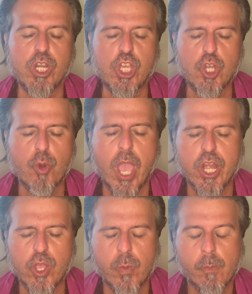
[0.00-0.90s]
you and
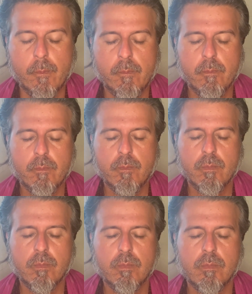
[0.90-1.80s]
you,
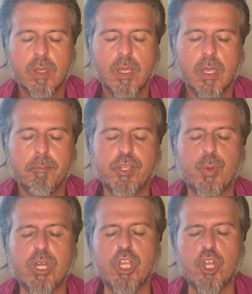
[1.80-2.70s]

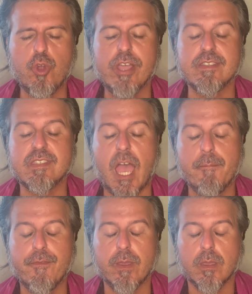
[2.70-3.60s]
between you and
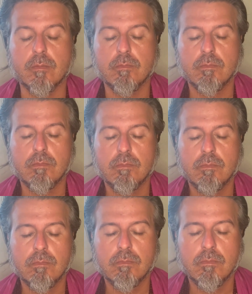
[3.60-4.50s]
something
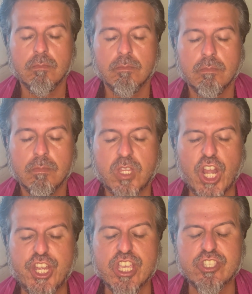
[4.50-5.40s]

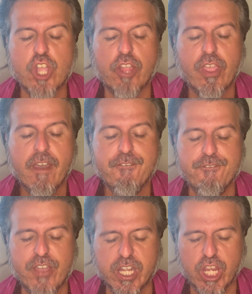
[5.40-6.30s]
that does not
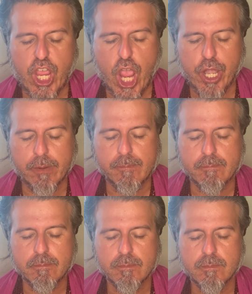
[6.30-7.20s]
fit in.
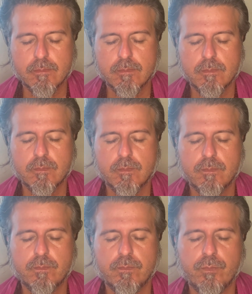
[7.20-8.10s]

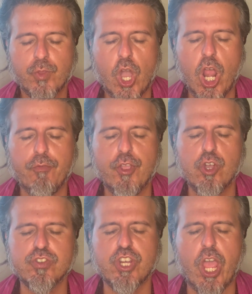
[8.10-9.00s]
None of
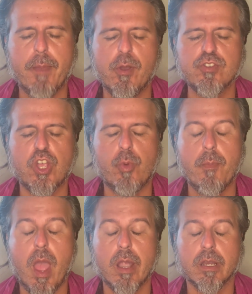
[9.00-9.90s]
those labels and
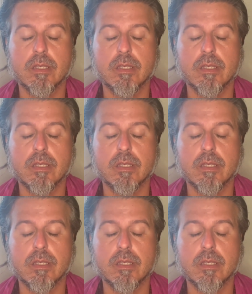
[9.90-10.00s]
remarks